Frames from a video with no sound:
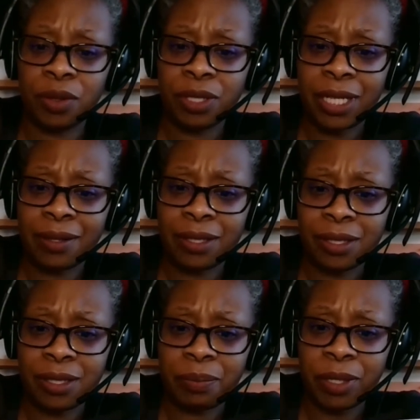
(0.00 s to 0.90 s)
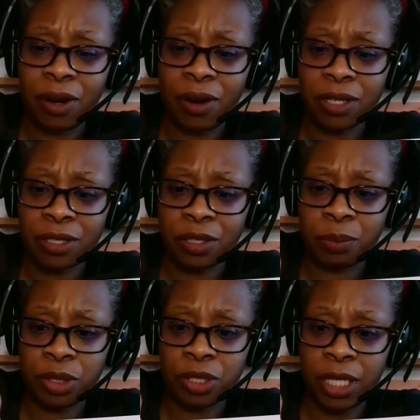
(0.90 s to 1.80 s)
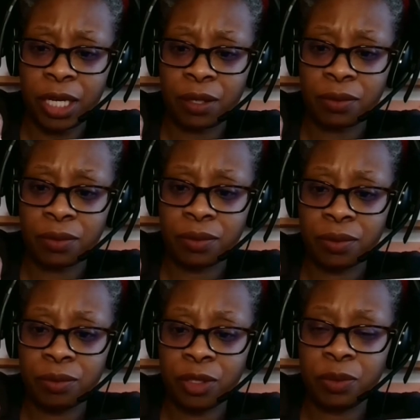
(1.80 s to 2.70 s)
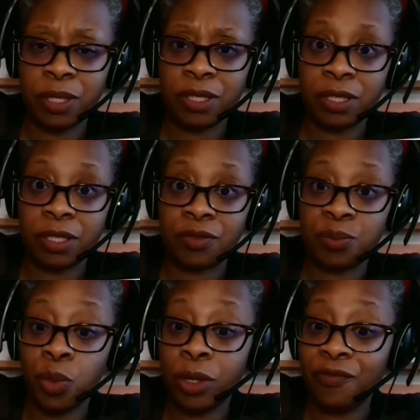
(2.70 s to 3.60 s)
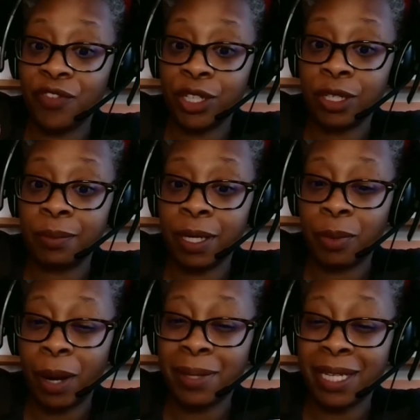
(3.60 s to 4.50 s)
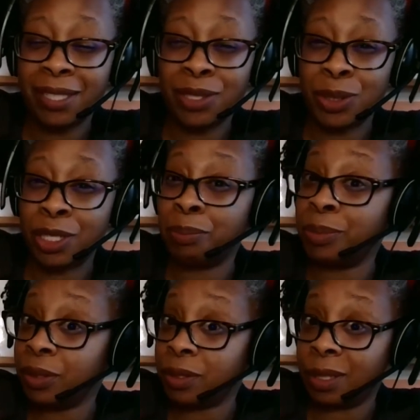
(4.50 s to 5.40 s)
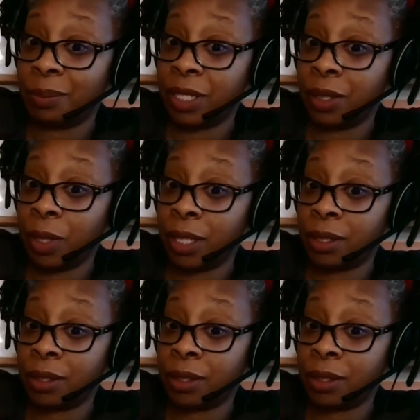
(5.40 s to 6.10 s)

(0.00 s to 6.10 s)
Notice how this is a bit harder to push down, which means it's more firm and probably easier to build something with.